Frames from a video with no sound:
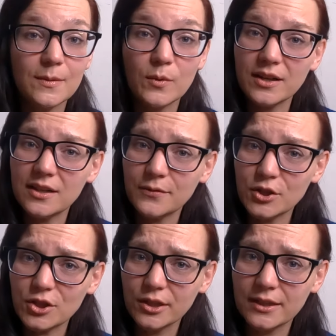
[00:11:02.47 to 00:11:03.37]
I'm wearing a
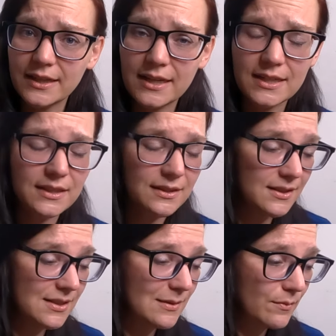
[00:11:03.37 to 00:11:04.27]
different shirt than I did
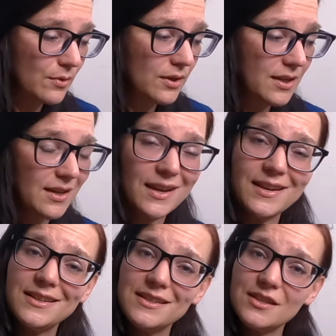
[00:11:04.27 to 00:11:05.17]
this morning,
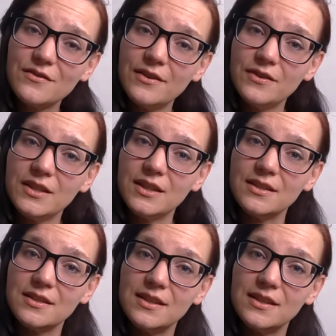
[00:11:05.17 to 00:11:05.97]
and it is thrifted.